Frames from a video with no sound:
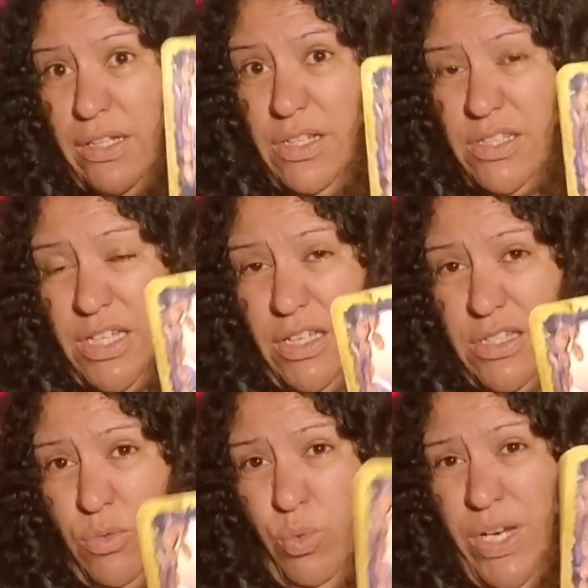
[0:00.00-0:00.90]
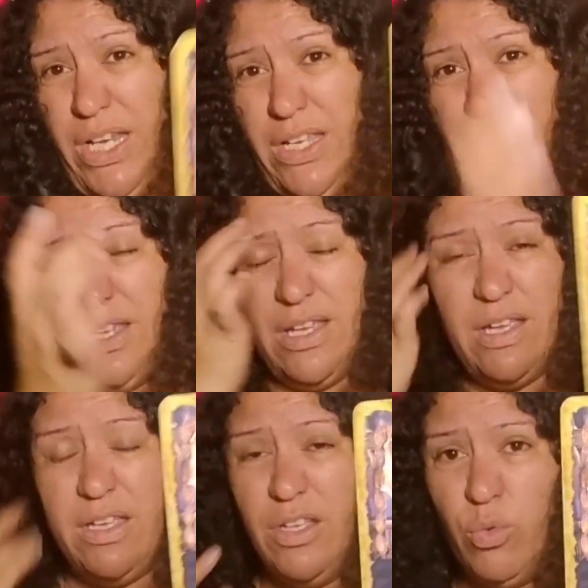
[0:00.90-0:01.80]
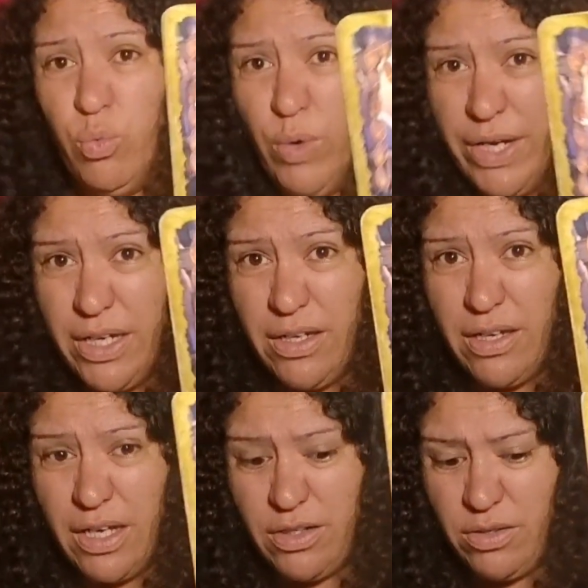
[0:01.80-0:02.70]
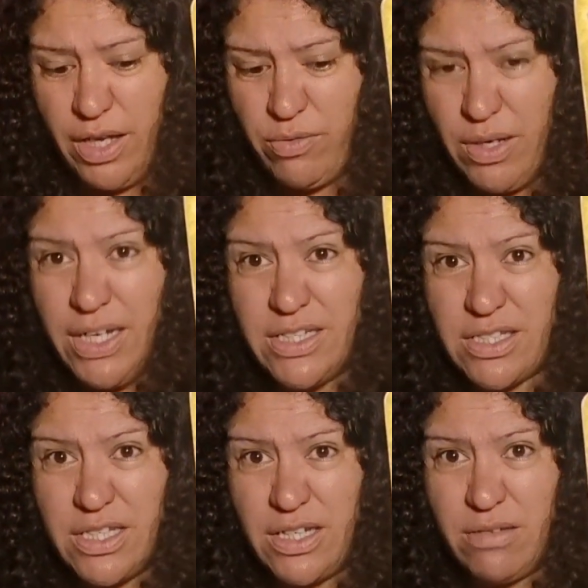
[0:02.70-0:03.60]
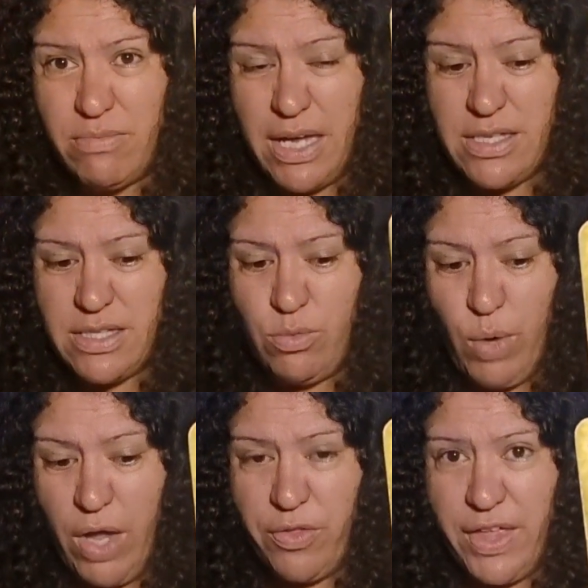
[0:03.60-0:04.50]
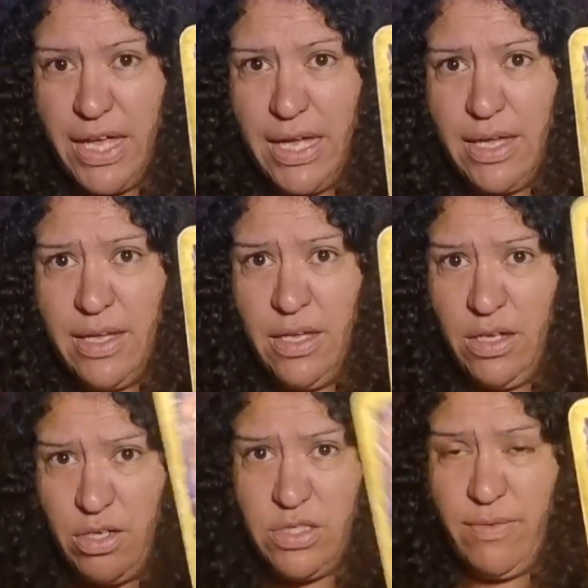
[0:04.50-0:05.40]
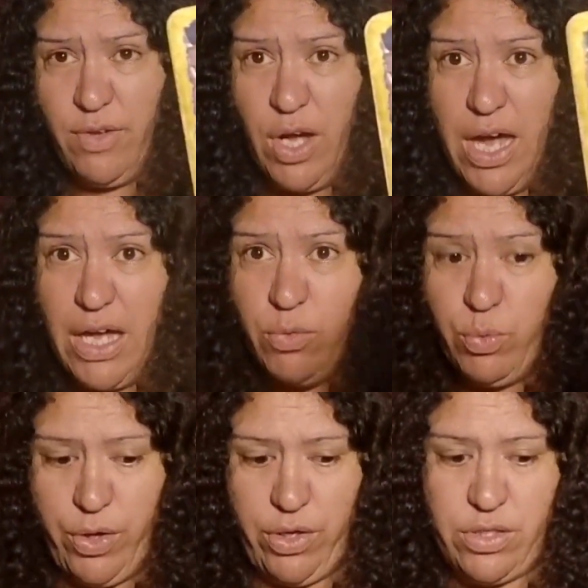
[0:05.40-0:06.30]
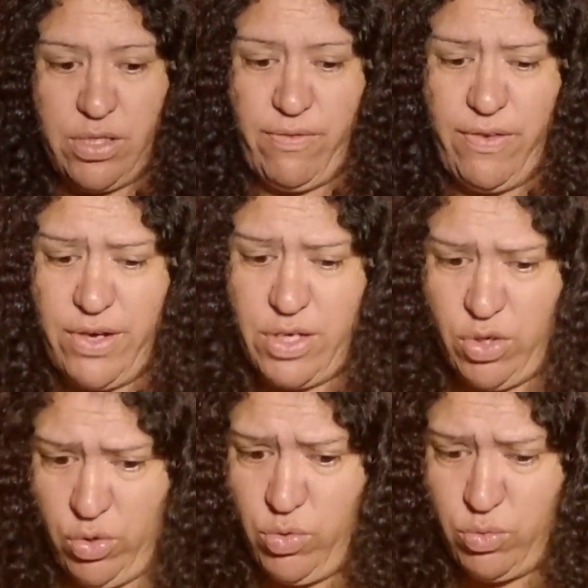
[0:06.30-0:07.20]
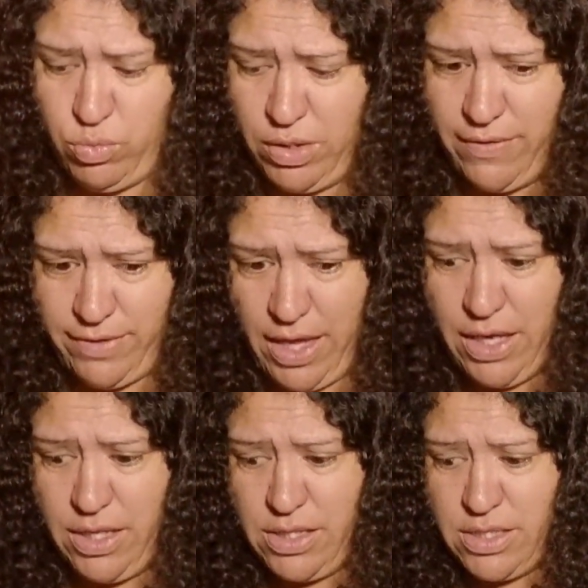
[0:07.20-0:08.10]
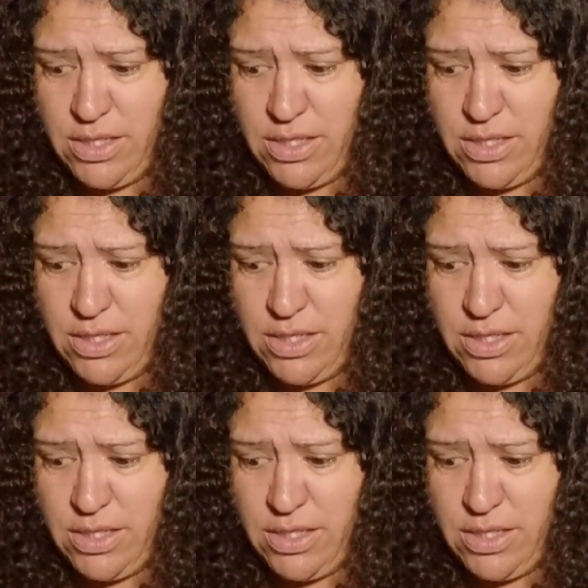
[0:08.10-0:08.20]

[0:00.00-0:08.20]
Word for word: It looks like it's a winning. You're winning and you're like really just getting amazing wealth here because of your hard work. So very cool, whatever that is.